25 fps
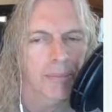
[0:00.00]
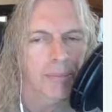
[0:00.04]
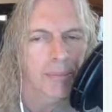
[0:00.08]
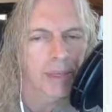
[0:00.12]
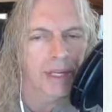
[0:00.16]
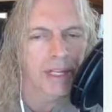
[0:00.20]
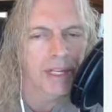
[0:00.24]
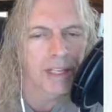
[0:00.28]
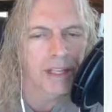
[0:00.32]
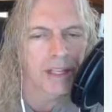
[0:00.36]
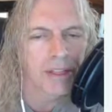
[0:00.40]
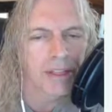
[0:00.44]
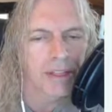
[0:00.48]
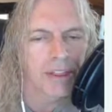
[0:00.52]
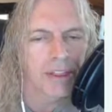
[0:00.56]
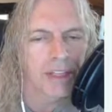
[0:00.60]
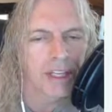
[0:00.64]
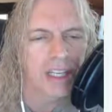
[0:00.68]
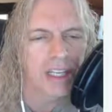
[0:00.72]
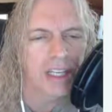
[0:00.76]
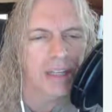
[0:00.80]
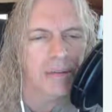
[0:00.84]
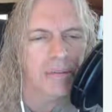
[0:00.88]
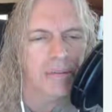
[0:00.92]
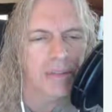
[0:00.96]
Pick a
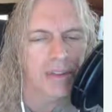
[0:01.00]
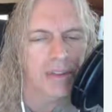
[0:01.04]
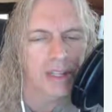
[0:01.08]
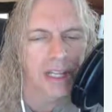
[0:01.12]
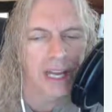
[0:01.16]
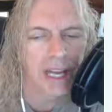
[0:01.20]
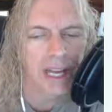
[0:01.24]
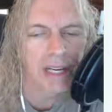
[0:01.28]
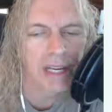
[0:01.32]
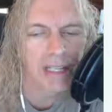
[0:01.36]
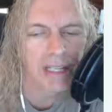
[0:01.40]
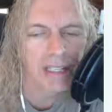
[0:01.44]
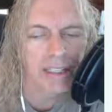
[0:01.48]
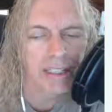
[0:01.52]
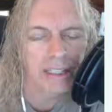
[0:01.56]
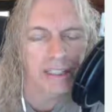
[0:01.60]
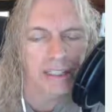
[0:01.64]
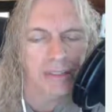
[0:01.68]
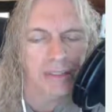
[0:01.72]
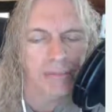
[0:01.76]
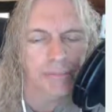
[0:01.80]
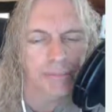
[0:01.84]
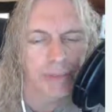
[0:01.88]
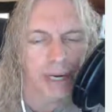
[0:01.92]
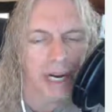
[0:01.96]
theme that
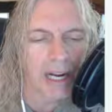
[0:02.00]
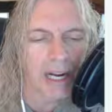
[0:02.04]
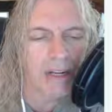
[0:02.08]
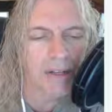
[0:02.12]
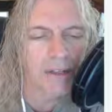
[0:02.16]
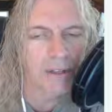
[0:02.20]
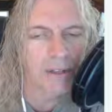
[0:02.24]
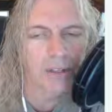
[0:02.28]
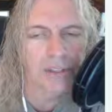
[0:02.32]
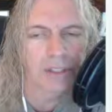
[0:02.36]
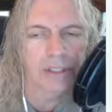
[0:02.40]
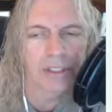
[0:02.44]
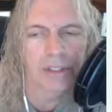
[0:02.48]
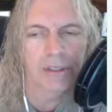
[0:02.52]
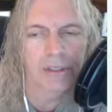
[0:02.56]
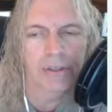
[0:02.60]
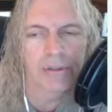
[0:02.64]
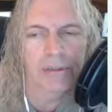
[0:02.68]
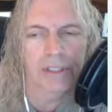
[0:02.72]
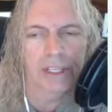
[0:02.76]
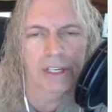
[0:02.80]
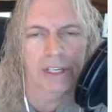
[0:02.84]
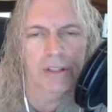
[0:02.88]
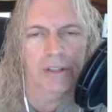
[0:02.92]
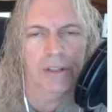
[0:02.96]
inspires you.
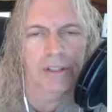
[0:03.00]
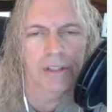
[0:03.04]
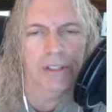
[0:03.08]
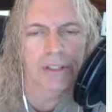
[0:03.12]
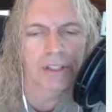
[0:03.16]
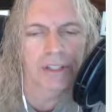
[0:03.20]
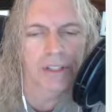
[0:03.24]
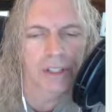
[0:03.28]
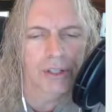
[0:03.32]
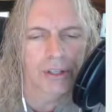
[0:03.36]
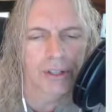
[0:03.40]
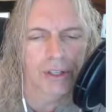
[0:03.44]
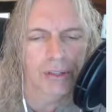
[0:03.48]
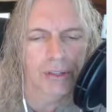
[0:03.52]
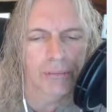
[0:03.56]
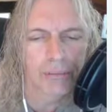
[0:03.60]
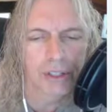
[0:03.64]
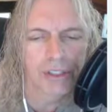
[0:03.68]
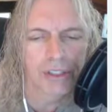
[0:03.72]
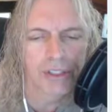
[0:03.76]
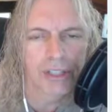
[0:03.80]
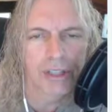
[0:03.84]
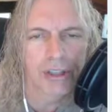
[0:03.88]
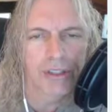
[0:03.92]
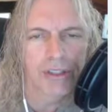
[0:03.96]
Now they're going to show you a
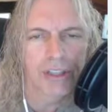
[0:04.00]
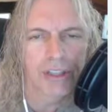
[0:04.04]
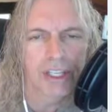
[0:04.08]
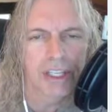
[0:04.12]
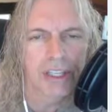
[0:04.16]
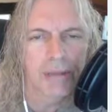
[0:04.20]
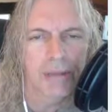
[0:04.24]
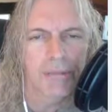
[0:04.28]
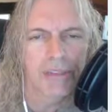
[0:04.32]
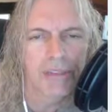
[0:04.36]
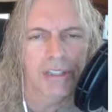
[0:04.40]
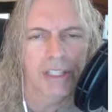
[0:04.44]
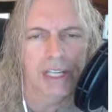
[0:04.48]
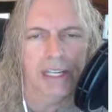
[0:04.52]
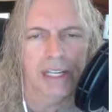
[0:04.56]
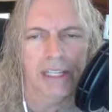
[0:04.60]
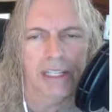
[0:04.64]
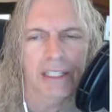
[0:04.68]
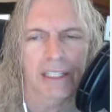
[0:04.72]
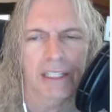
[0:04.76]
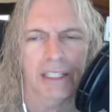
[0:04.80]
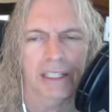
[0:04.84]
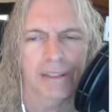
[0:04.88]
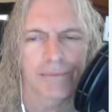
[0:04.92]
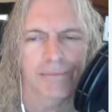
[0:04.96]
bunch of themes.
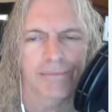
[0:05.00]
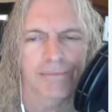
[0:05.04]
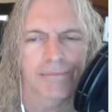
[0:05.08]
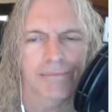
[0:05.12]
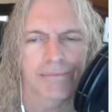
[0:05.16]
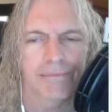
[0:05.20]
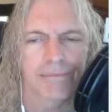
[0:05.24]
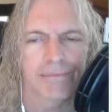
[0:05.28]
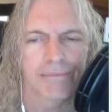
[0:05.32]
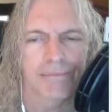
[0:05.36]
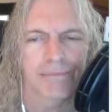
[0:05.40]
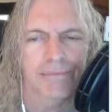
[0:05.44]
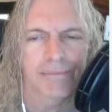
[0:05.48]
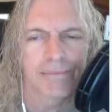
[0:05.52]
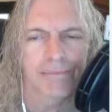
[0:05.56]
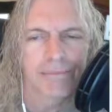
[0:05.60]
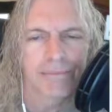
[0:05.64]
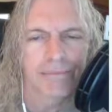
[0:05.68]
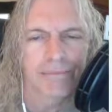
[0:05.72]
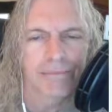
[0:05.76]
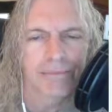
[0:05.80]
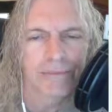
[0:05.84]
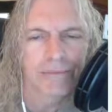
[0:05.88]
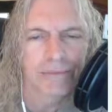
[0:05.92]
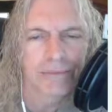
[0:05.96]
I
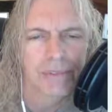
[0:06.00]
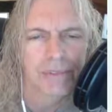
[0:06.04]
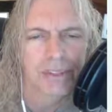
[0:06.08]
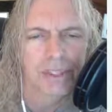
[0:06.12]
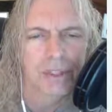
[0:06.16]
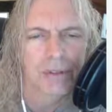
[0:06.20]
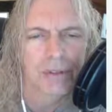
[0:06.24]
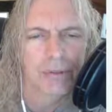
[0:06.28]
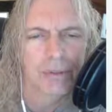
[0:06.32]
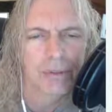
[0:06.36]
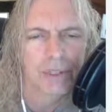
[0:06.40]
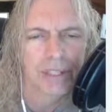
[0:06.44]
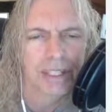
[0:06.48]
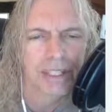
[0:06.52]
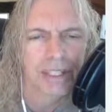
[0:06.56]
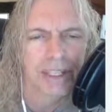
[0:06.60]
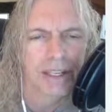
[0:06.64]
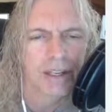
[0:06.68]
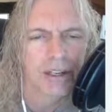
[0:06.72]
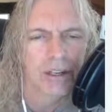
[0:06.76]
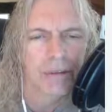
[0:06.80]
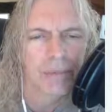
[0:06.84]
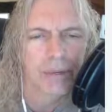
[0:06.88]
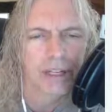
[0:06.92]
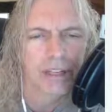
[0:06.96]
don't really
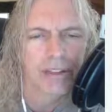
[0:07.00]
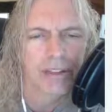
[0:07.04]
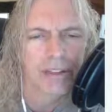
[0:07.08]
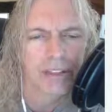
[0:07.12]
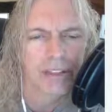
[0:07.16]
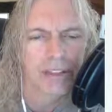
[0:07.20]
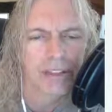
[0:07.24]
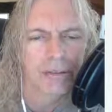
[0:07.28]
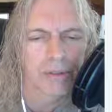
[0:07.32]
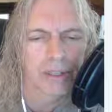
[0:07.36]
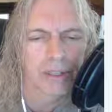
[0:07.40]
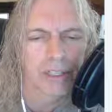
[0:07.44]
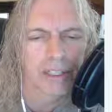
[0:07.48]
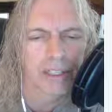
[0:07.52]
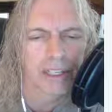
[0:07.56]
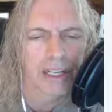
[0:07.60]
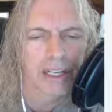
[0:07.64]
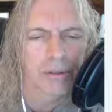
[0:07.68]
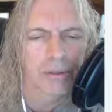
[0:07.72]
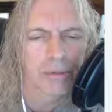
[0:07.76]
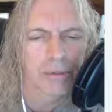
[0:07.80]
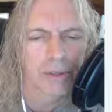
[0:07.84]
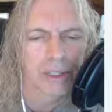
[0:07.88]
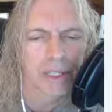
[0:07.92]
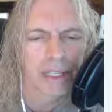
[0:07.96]
care about this right
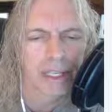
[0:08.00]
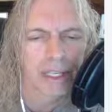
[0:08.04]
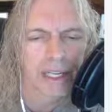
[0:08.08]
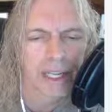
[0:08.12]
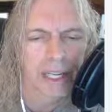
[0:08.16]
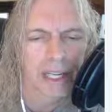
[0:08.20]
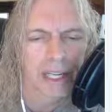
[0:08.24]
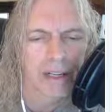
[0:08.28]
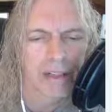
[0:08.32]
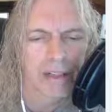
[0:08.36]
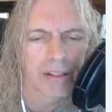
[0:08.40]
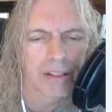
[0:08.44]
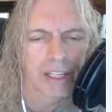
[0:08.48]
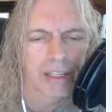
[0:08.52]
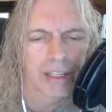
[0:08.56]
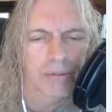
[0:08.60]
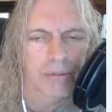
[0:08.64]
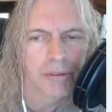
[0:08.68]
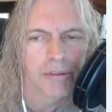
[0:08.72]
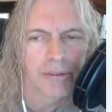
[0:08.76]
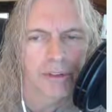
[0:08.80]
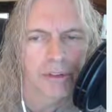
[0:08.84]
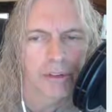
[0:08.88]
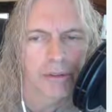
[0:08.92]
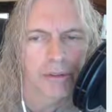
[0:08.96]
now. We're going to add a theme
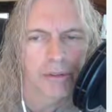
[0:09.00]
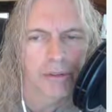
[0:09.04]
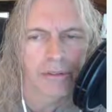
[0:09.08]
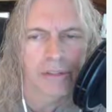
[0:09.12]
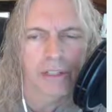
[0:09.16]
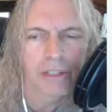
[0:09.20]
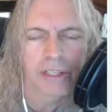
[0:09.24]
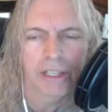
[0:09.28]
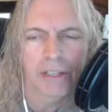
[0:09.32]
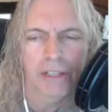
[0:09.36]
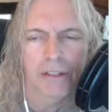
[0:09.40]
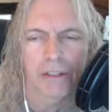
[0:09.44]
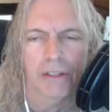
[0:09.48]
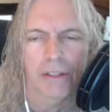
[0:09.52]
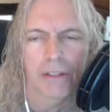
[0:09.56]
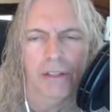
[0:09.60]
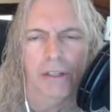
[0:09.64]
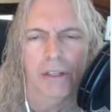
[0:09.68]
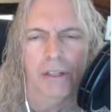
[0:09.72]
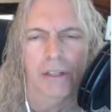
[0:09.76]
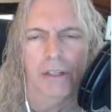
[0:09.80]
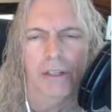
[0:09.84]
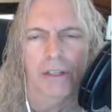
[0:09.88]
of our own later.